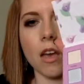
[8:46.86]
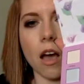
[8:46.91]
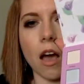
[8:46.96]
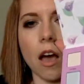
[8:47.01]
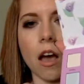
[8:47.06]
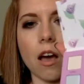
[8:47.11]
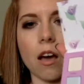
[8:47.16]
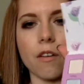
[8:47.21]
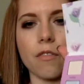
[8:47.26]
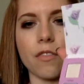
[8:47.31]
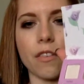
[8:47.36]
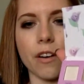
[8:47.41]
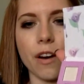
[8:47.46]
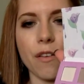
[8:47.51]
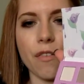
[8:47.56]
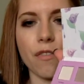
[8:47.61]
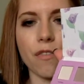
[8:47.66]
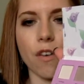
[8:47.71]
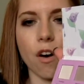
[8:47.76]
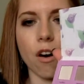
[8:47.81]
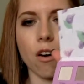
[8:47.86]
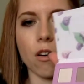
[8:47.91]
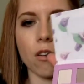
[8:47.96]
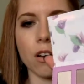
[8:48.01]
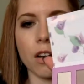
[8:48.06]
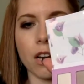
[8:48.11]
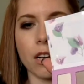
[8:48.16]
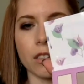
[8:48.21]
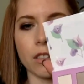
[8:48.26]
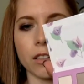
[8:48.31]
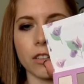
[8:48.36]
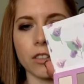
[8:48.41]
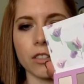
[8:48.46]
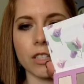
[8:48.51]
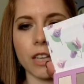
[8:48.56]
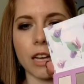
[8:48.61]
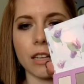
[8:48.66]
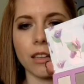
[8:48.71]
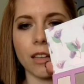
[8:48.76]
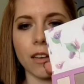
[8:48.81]
Very fall colors.
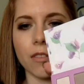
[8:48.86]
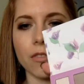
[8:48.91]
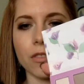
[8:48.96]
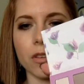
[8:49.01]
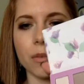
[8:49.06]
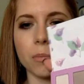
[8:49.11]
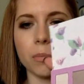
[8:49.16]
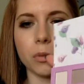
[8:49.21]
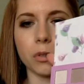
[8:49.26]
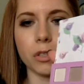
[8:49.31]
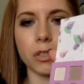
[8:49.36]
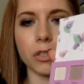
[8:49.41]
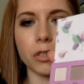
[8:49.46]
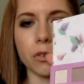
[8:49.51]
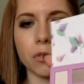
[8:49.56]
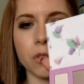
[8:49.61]
I love the blue.